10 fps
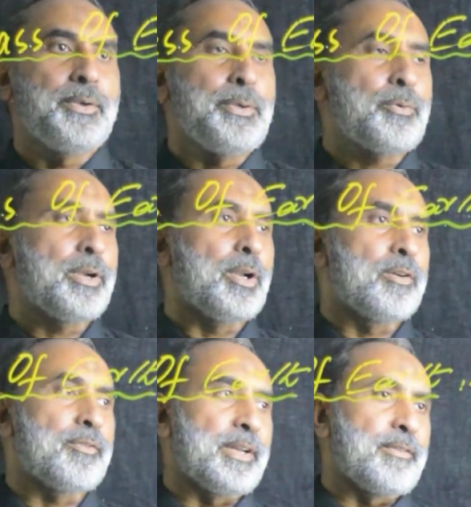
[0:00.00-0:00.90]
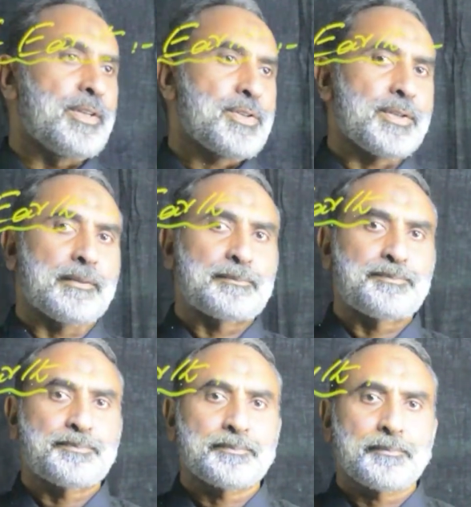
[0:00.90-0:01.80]
Newton's law of gravitation.
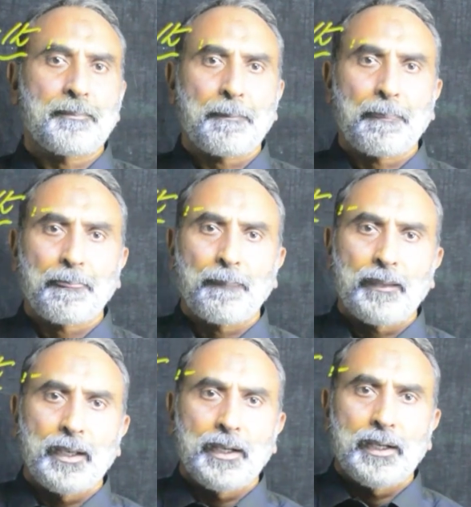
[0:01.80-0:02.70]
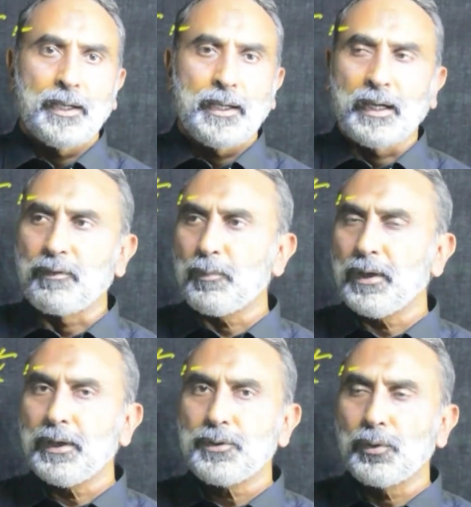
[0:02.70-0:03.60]

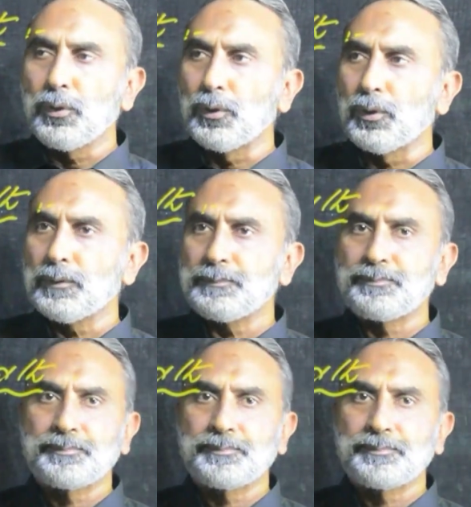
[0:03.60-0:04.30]
Everybody should know